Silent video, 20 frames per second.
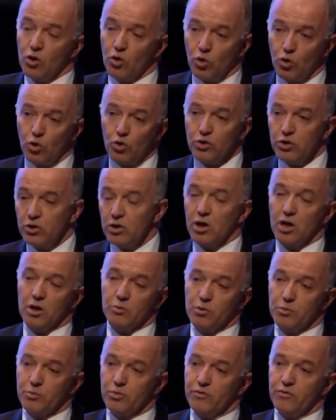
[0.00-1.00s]
all your
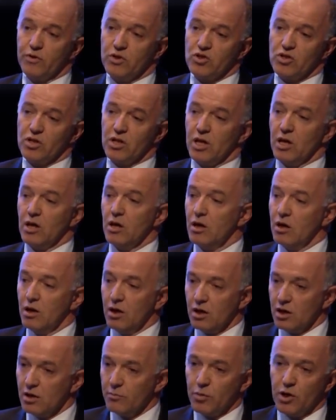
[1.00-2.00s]
global provisioning,
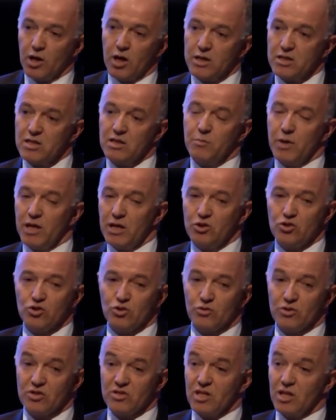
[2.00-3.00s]
compliance in many
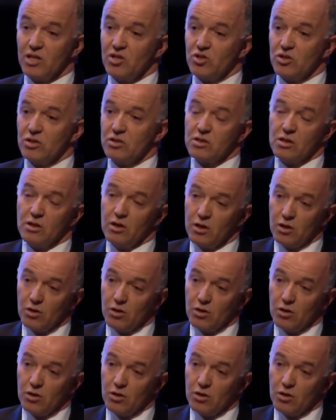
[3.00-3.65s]
jurisdictions,